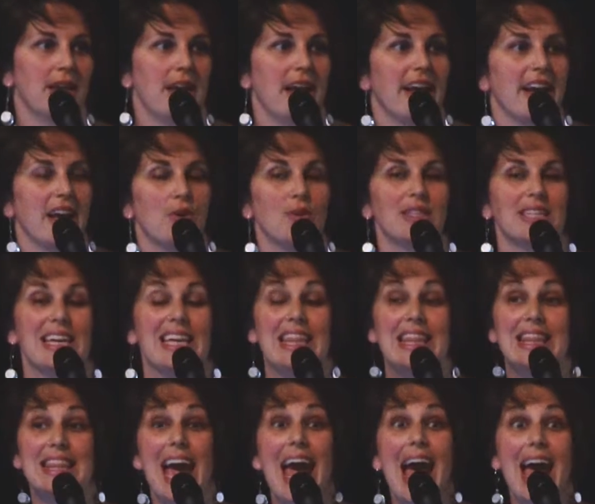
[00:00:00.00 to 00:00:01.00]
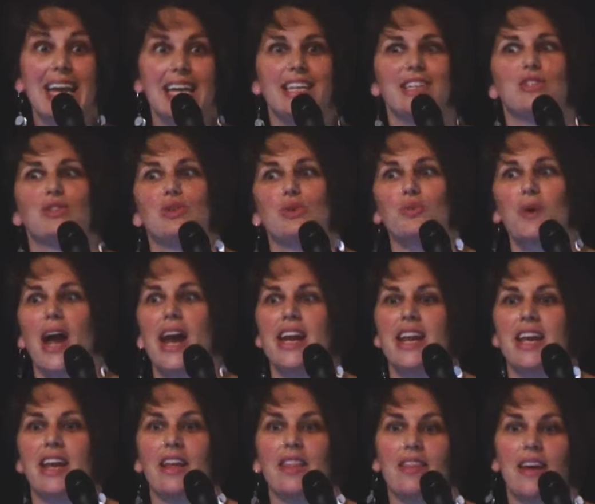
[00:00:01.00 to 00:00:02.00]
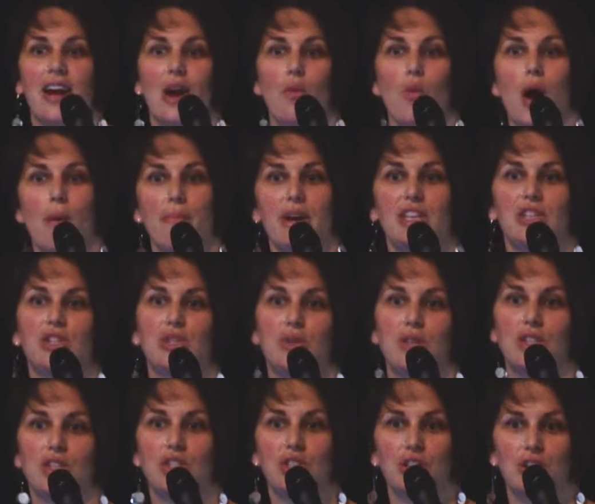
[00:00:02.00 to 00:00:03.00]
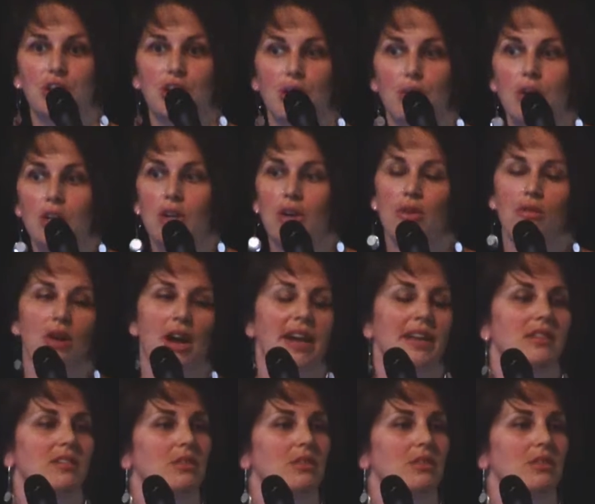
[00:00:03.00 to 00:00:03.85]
And I was like, that is the writing that I want my students to do, right?